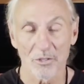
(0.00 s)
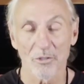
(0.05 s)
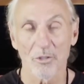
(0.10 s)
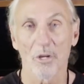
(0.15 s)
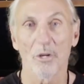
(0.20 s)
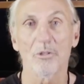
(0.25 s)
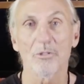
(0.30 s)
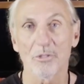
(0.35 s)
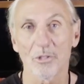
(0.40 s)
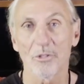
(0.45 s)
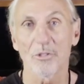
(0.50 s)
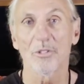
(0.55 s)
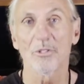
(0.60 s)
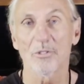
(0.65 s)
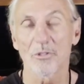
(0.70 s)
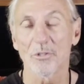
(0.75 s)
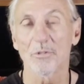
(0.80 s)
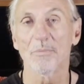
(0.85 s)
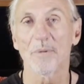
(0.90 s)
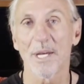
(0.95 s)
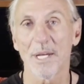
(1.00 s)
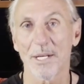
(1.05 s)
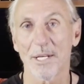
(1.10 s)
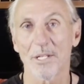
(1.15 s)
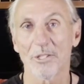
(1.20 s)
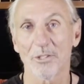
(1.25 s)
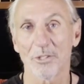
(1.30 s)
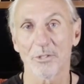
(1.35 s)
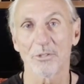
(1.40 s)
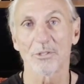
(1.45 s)
Those are the two main
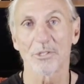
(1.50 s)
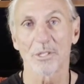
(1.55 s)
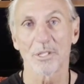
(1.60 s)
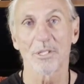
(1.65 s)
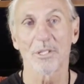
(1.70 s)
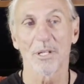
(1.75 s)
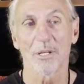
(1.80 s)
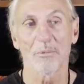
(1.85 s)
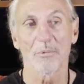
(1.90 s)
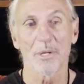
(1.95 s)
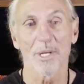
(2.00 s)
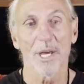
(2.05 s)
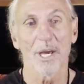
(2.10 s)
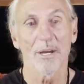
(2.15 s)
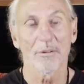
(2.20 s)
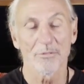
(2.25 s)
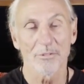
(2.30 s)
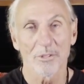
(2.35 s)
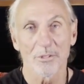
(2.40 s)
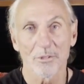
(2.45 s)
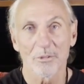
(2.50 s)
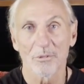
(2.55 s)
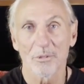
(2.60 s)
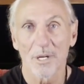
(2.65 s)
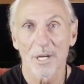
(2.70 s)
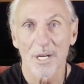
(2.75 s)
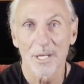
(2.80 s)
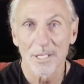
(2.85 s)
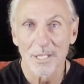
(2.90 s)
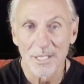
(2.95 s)
issues that we have to
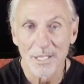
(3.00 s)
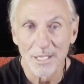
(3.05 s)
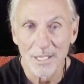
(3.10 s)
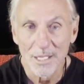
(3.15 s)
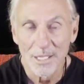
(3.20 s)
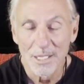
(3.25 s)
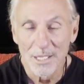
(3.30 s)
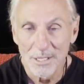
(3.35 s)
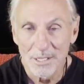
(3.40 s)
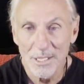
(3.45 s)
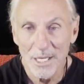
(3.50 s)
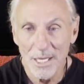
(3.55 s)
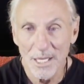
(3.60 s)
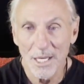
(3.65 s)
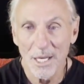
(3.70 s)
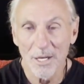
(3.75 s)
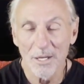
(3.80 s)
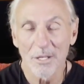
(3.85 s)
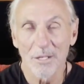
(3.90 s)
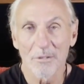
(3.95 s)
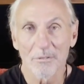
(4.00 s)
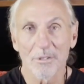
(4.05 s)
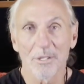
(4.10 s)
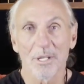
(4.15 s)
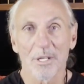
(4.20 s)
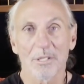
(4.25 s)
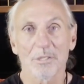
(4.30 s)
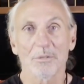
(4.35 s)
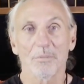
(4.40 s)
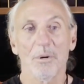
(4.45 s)
uh, take care of in
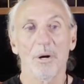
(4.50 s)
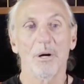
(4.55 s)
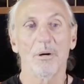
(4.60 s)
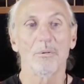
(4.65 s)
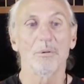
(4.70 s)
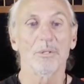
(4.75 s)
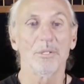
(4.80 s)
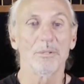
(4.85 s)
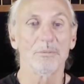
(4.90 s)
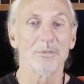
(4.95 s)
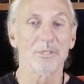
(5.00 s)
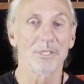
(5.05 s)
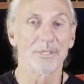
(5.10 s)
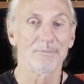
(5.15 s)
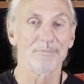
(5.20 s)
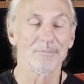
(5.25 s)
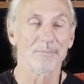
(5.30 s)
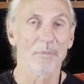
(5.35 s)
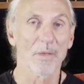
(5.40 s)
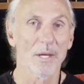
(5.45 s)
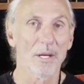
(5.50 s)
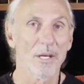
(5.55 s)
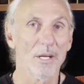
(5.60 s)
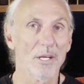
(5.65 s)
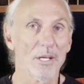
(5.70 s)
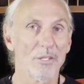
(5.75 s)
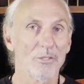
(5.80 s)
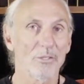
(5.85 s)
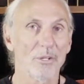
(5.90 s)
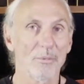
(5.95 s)
our small rooms.
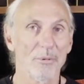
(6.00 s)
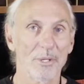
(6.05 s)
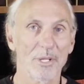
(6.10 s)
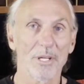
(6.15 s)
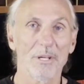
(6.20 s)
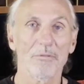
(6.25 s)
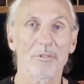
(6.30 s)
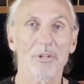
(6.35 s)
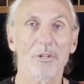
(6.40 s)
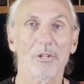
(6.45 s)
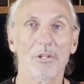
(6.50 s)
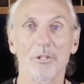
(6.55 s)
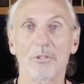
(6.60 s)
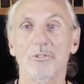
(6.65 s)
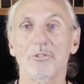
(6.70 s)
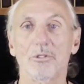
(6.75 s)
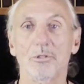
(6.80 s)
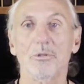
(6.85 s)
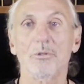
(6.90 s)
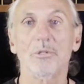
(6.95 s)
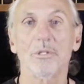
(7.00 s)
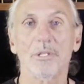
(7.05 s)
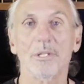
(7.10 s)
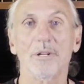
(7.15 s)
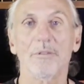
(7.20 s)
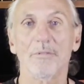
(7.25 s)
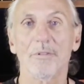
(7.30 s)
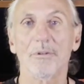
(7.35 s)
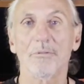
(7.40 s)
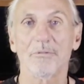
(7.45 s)
So I'm gonna give you a little tour
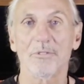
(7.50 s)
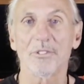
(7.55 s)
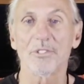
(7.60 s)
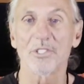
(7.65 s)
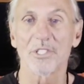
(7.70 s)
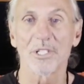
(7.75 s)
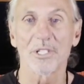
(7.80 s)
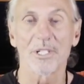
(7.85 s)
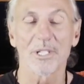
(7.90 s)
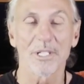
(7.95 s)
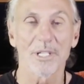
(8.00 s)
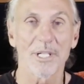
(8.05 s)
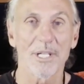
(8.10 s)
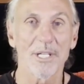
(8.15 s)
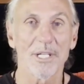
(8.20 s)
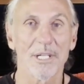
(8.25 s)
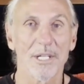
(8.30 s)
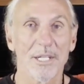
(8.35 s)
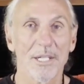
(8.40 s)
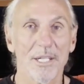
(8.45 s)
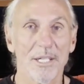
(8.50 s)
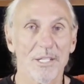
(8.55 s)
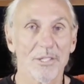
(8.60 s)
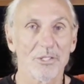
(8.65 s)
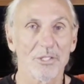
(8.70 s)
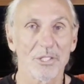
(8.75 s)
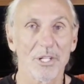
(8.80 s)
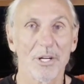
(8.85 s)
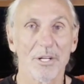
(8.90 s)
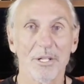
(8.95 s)
of the facility,
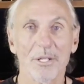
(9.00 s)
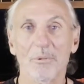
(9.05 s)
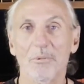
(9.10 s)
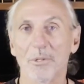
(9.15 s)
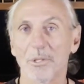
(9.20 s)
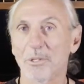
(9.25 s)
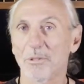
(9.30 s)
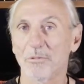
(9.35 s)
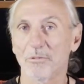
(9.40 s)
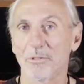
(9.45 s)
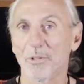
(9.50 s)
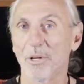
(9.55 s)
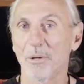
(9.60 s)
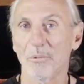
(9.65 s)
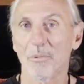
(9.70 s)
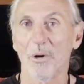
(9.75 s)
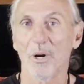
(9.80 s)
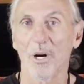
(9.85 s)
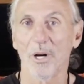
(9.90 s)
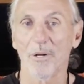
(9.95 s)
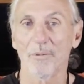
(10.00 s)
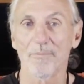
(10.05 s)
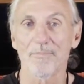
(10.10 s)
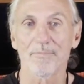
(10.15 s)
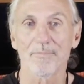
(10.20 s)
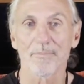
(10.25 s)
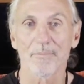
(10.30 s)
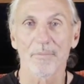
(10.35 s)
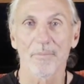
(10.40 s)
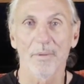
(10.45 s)
starting with the front wall,
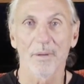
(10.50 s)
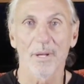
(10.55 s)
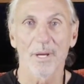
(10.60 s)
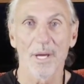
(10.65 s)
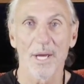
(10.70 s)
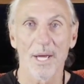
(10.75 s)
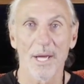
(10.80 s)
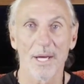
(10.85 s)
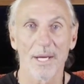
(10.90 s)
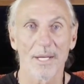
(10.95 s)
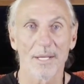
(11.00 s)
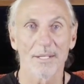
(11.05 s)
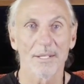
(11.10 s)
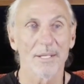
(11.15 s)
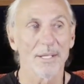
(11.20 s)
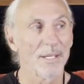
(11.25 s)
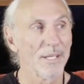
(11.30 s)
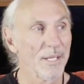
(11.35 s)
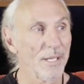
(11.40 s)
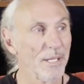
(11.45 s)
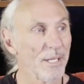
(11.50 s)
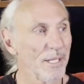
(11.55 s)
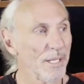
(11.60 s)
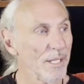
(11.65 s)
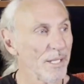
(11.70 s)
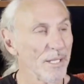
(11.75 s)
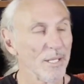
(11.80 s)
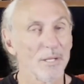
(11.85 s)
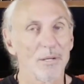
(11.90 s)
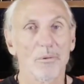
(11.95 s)
and
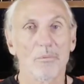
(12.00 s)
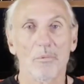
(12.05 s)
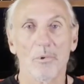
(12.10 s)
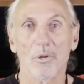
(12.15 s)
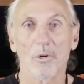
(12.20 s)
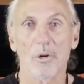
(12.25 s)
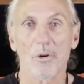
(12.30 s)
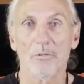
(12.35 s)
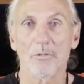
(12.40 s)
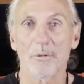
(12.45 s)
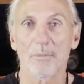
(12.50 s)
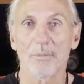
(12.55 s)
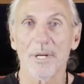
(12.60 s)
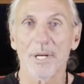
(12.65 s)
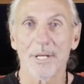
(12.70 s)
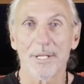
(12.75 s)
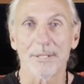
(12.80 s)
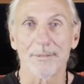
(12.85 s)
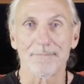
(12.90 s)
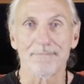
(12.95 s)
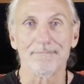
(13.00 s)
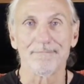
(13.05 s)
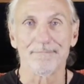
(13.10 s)
we'll go from there.